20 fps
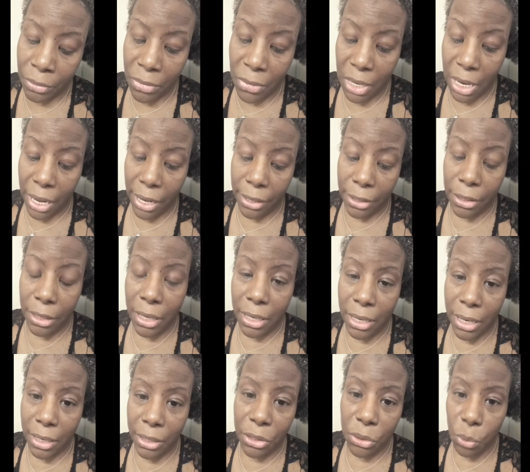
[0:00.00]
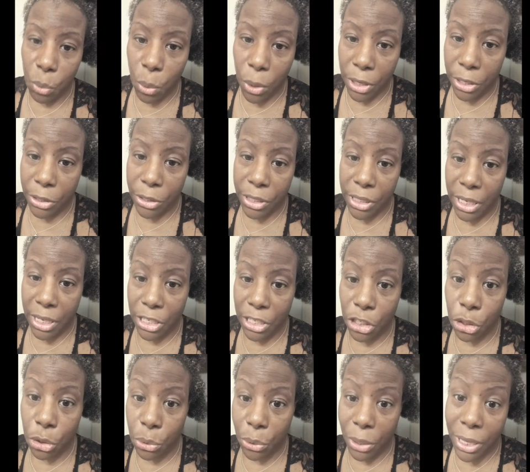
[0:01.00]
And it does wonders, and it
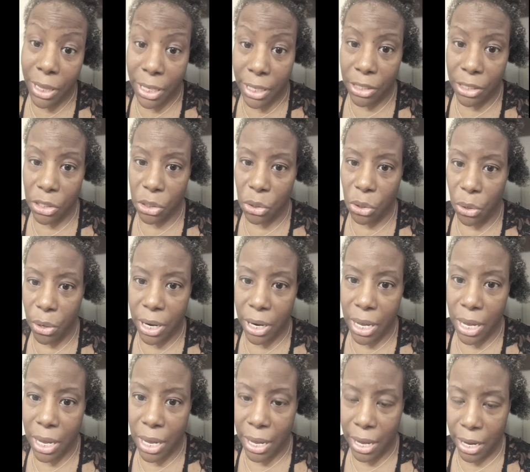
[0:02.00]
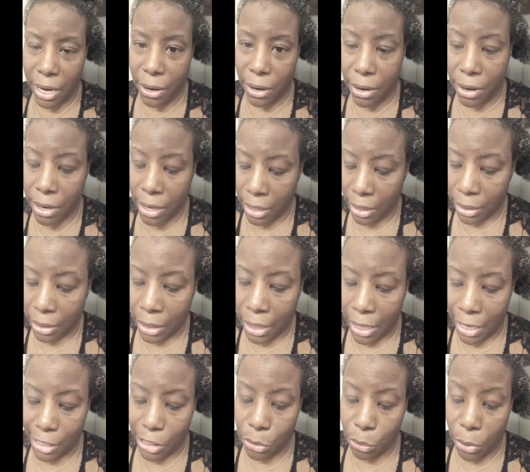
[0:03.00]
strengthens your hair
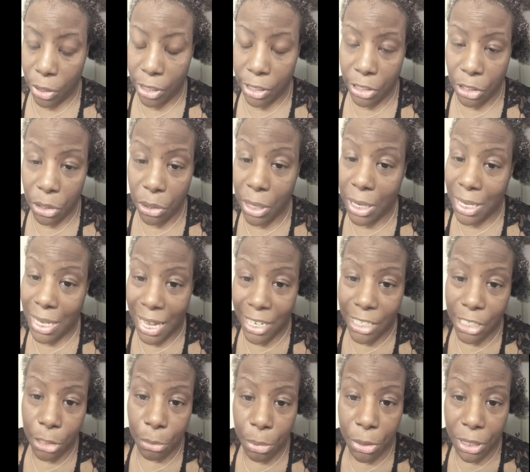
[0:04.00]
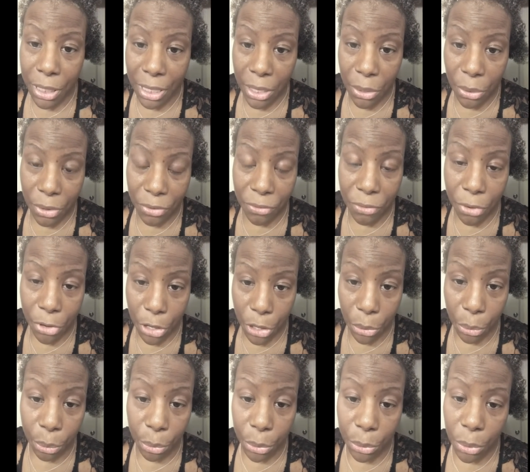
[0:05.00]
as well. And you can actually put it on from
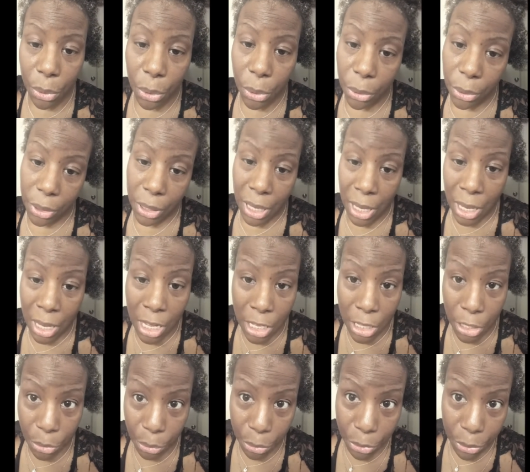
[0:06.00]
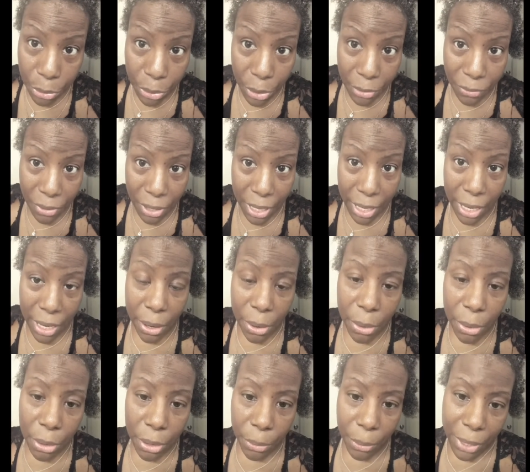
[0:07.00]
your root, or the root of your hair,
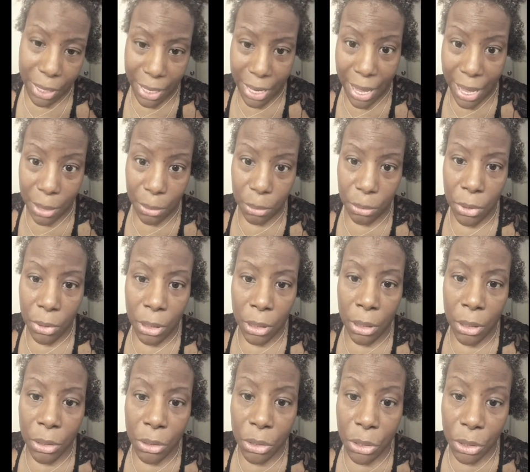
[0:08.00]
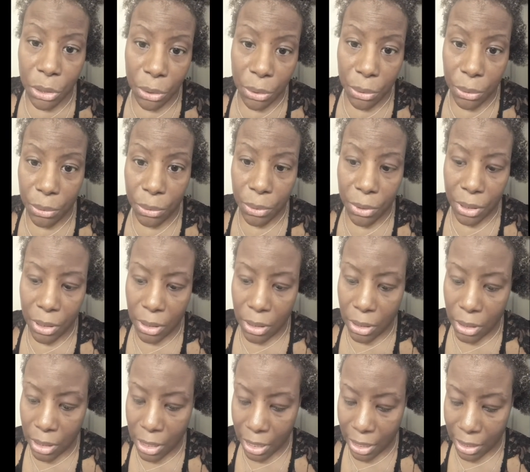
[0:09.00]
all the way down to
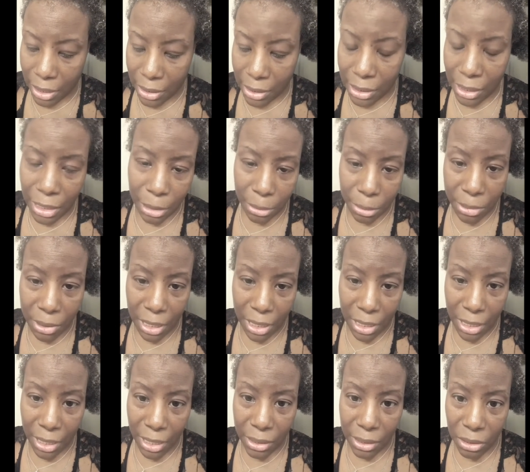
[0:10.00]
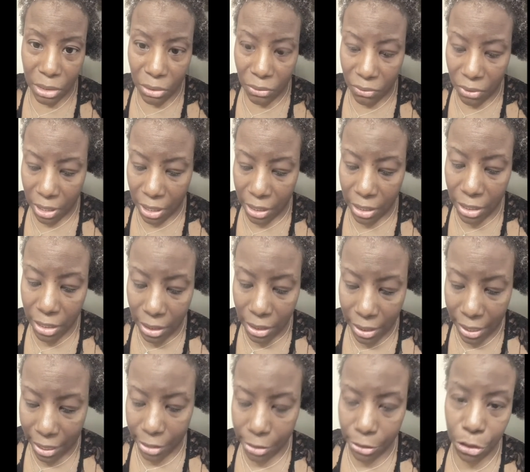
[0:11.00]
the tips and ends of your
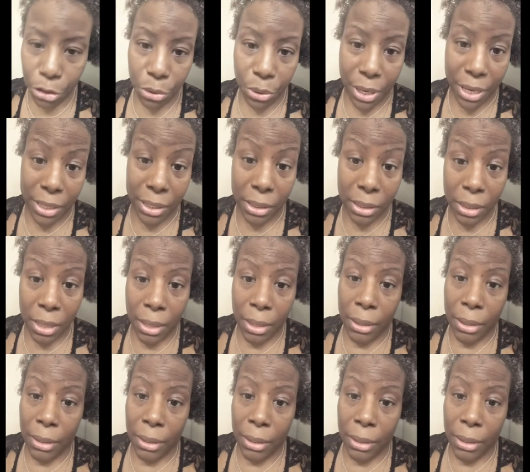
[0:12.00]
hair strands.